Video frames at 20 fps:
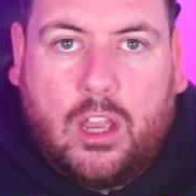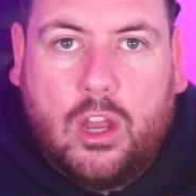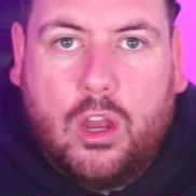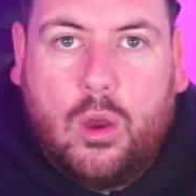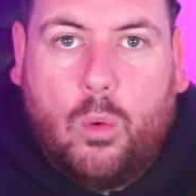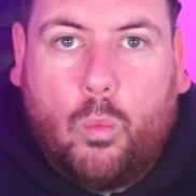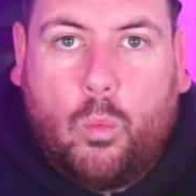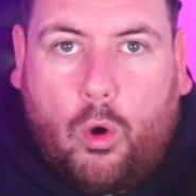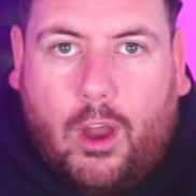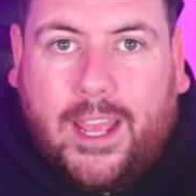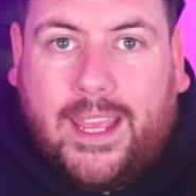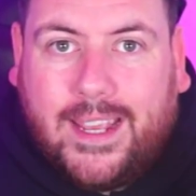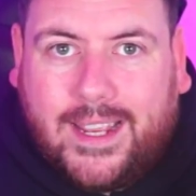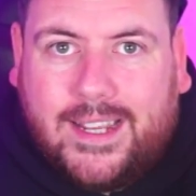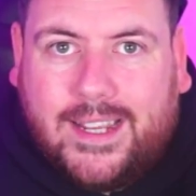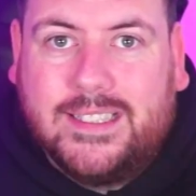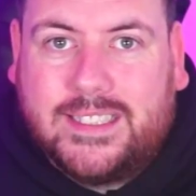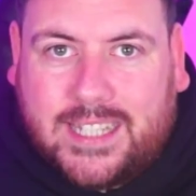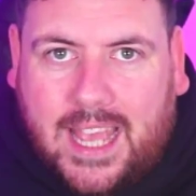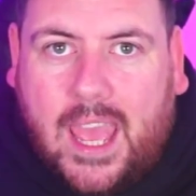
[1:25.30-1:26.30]
what it can
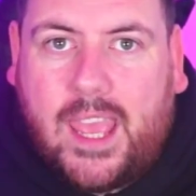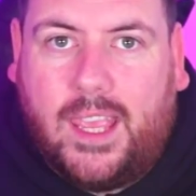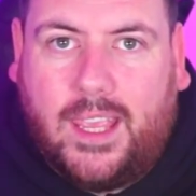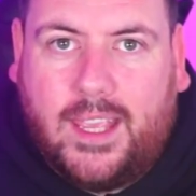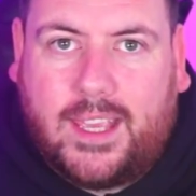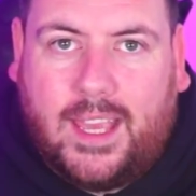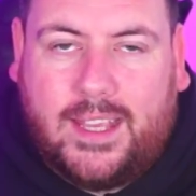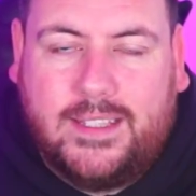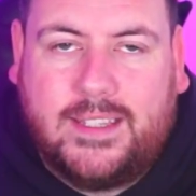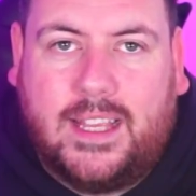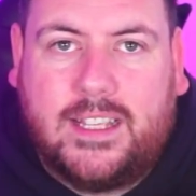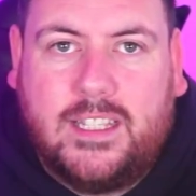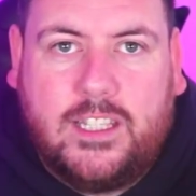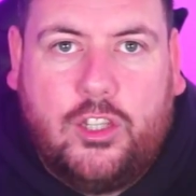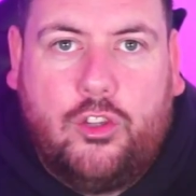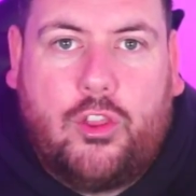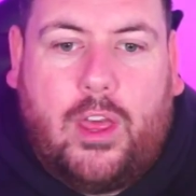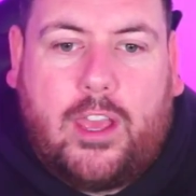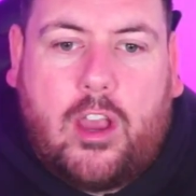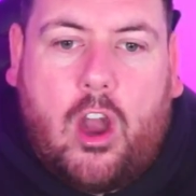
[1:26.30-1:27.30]
take. They
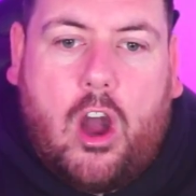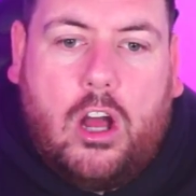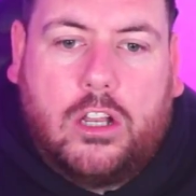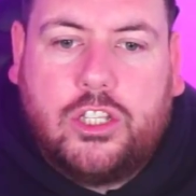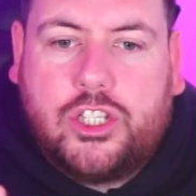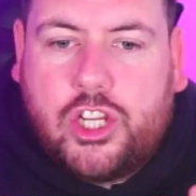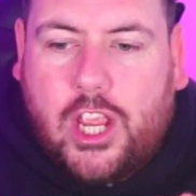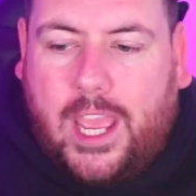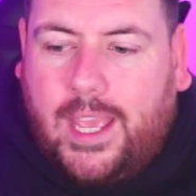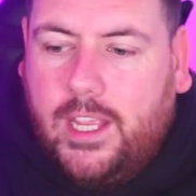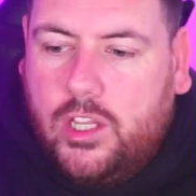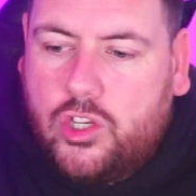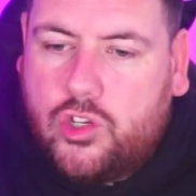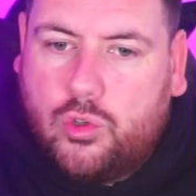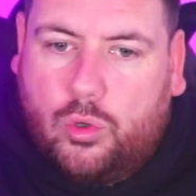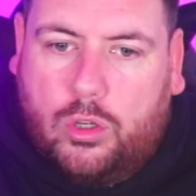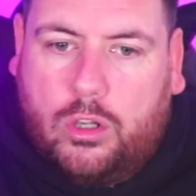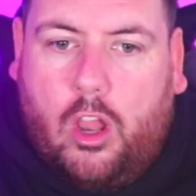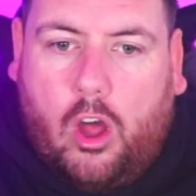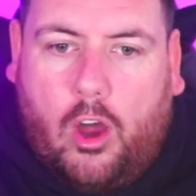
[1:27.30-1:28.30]
can't change your
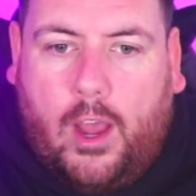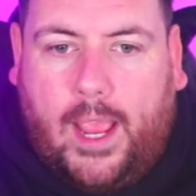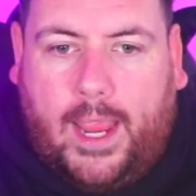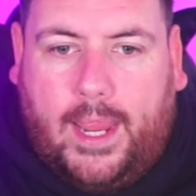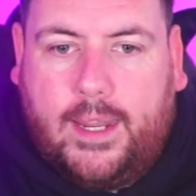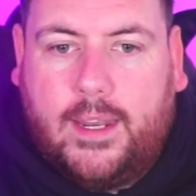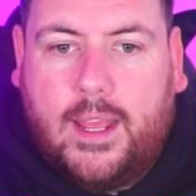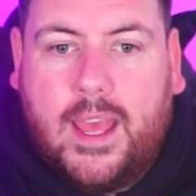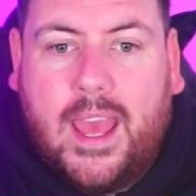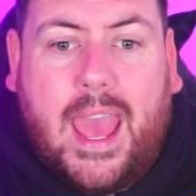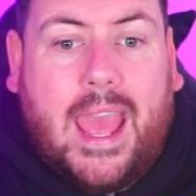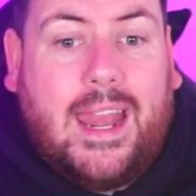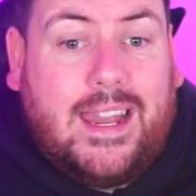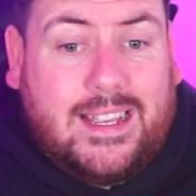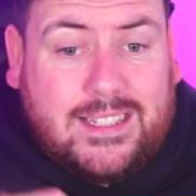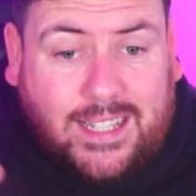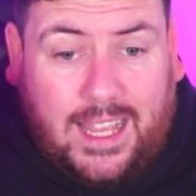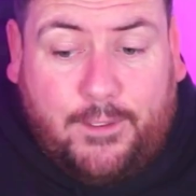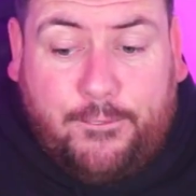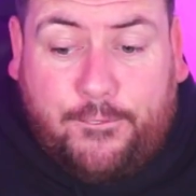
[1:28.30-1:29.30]
line unless they
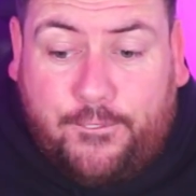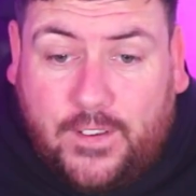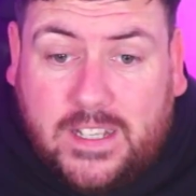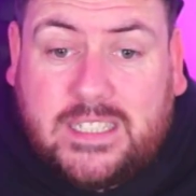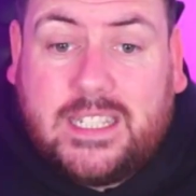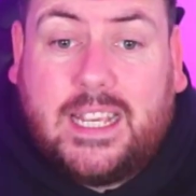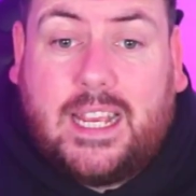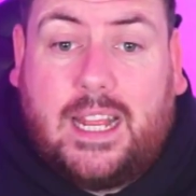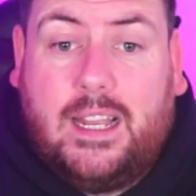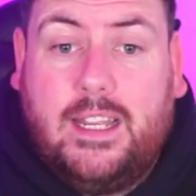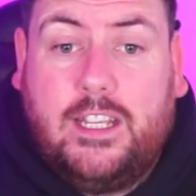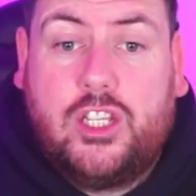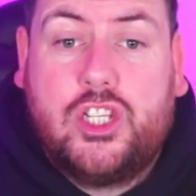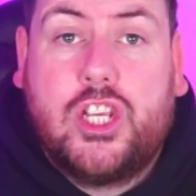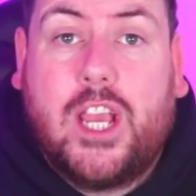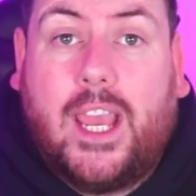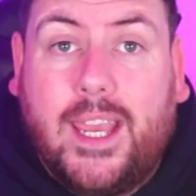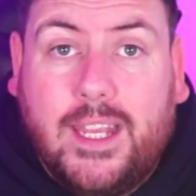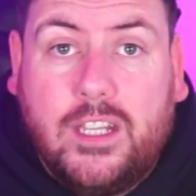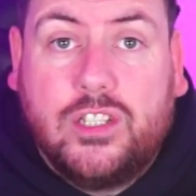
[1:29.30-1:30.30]
physically
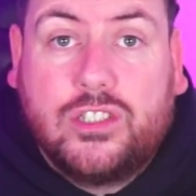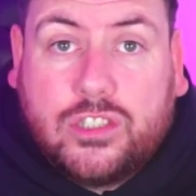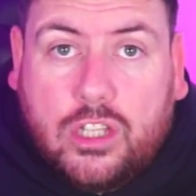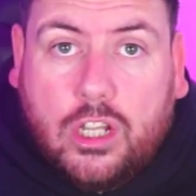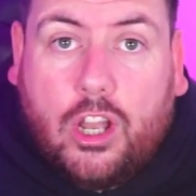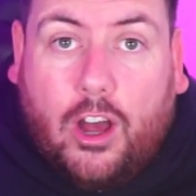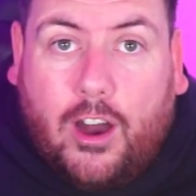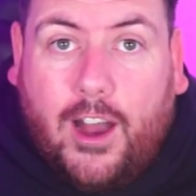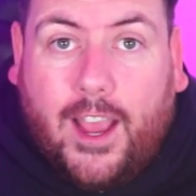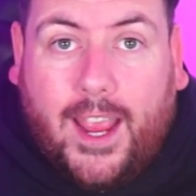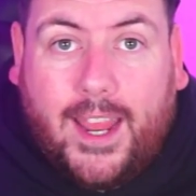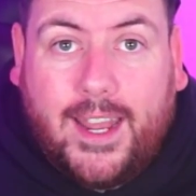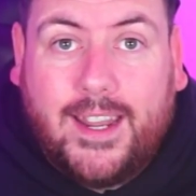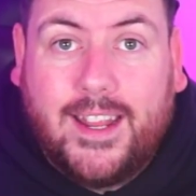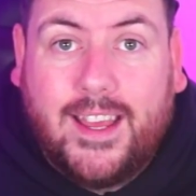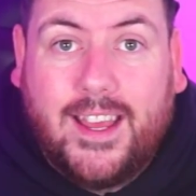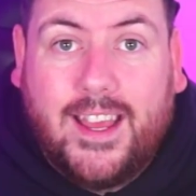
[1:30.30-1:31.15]
change the line